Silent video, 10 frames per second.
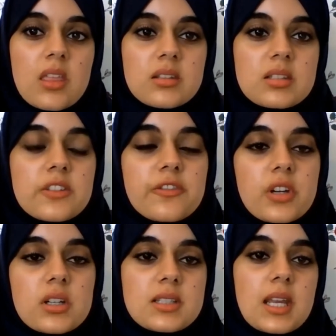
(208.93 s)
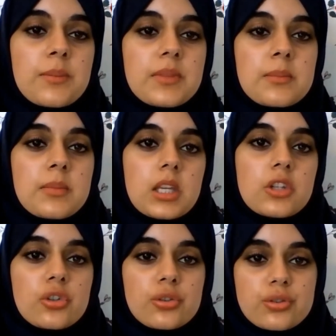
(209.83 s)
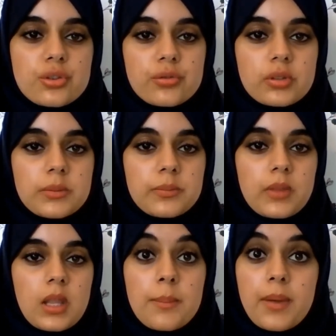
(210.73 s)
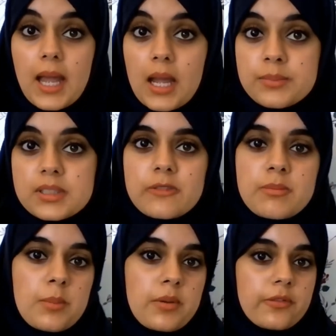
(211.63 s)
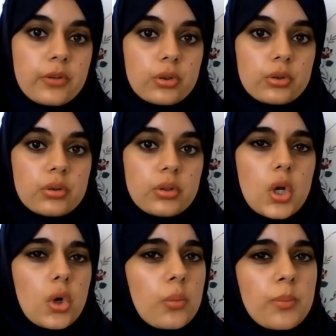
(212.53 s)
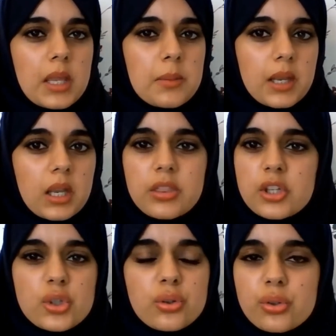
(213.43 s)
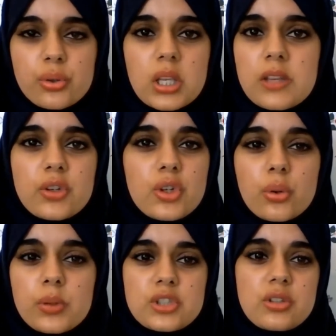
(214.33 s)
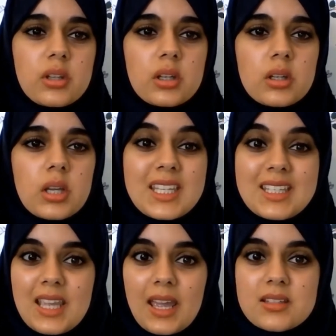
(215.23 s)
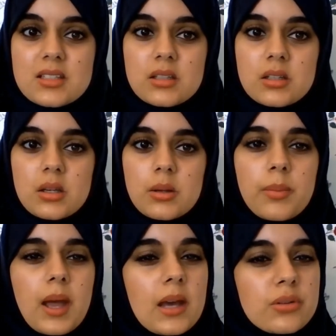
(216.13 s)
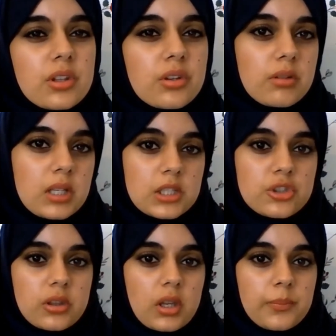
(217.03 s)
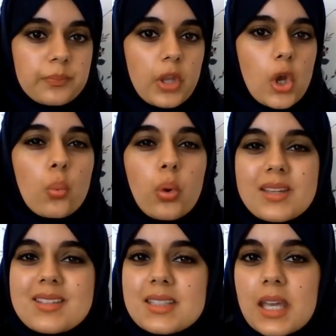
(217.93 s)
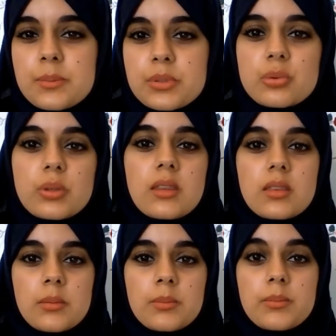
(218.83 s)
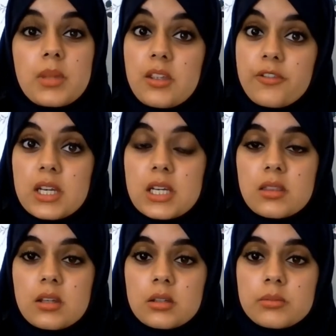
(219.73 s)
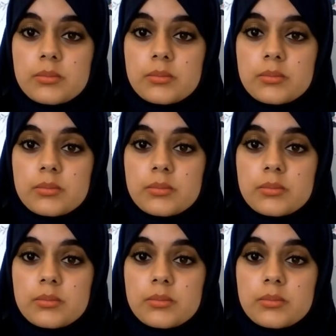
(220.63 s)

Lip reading: This is the first time they meet in your story. Perhaps they've met before, or maybe they don't even know each other yet. How do they greet each other? What is said between them, if anything?